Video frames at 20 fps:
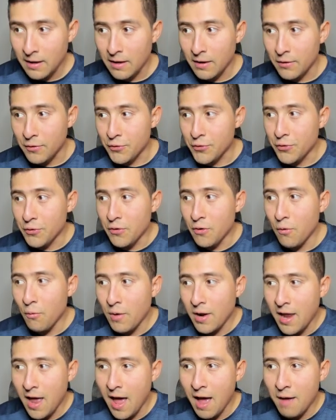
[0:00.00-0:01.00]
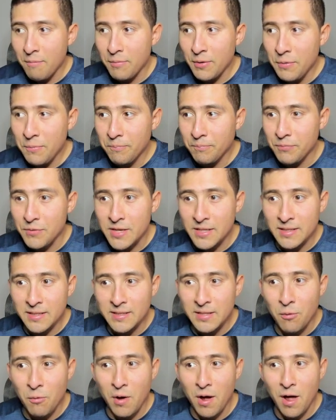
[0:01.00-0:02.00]
you know what happened? This
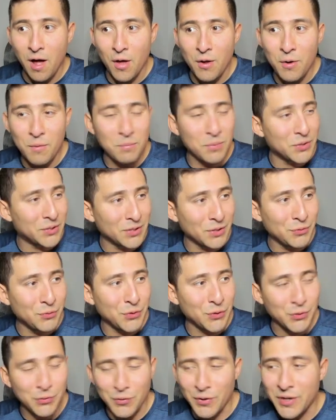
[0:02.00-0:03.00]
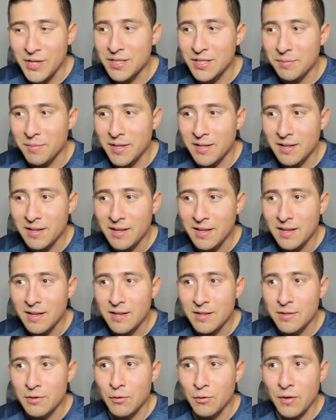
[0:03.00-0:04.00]
is the 100% retracement.
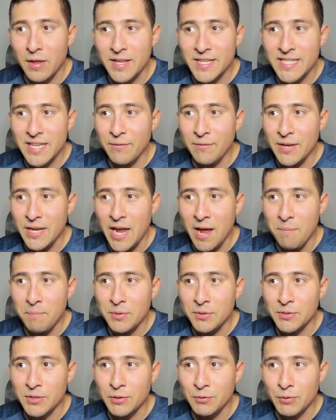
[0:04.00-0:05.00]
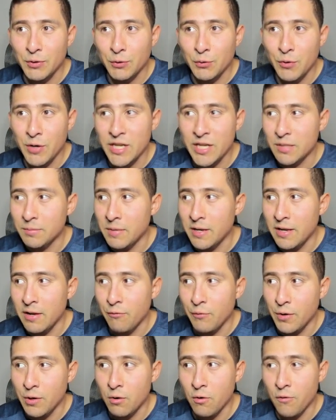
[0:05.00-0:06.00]
So the 78% retracement, if
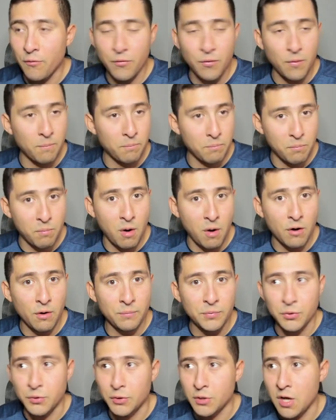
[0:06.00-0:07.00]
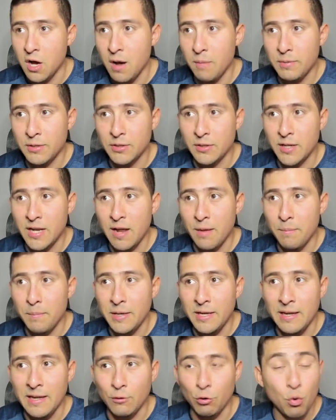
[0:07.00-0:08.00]
we go from bottom to top, it's going to
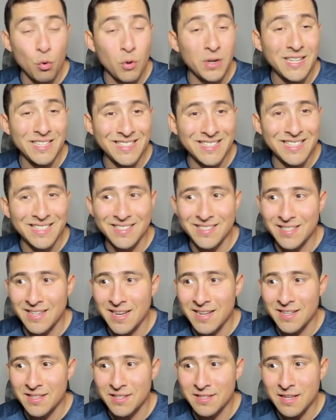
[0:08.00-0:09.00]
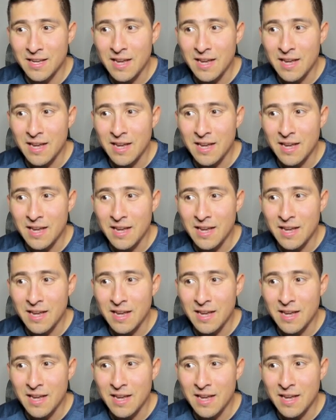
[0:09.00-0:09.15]
be 26 cents.